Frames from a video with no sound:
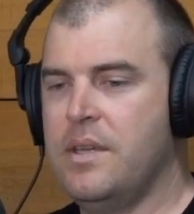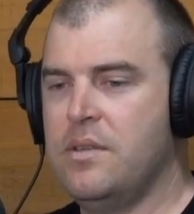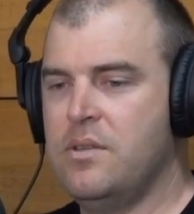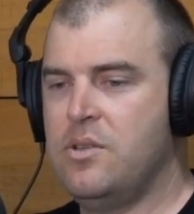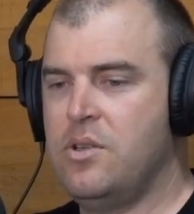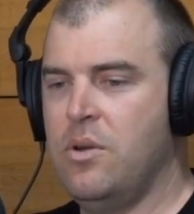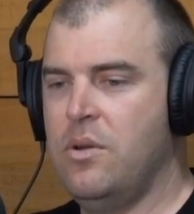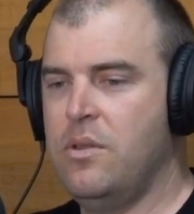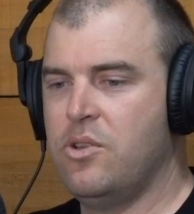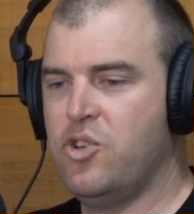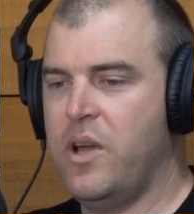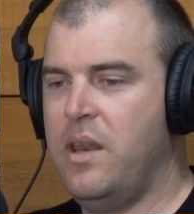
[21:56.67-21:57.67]
is do
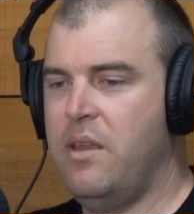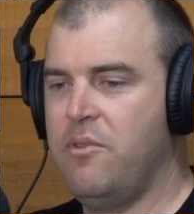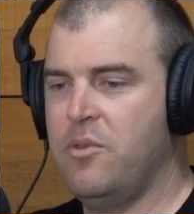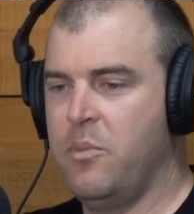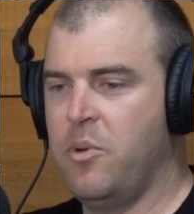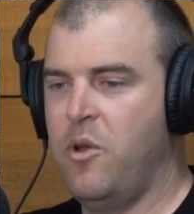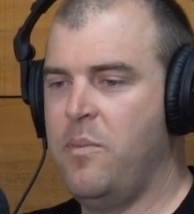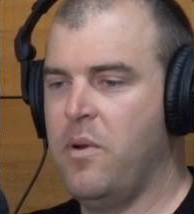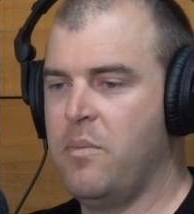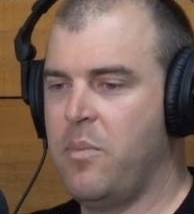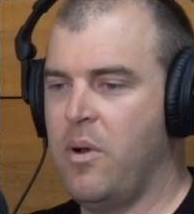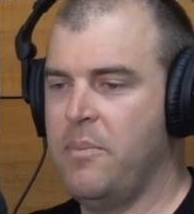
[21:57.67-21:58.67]
the training from the
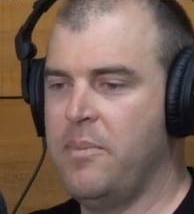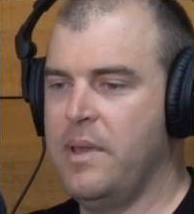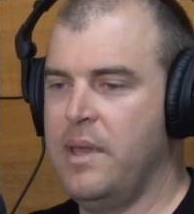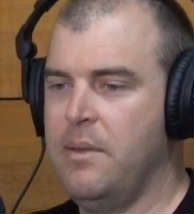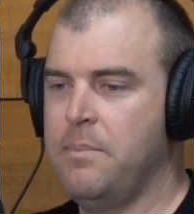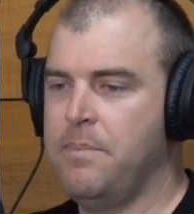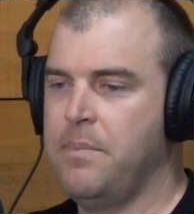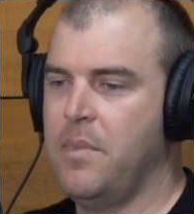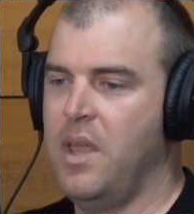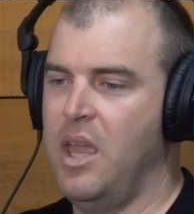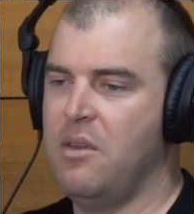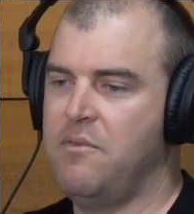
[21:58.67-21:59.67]
blueprint properly
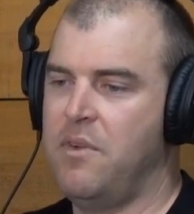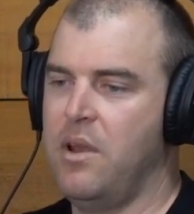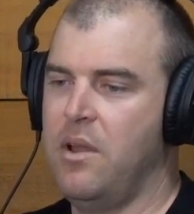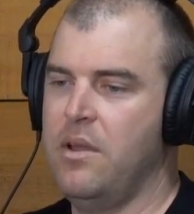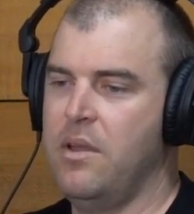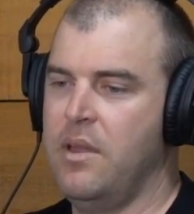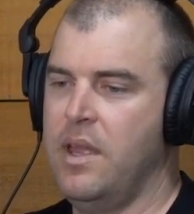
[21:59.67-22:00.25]
and follow.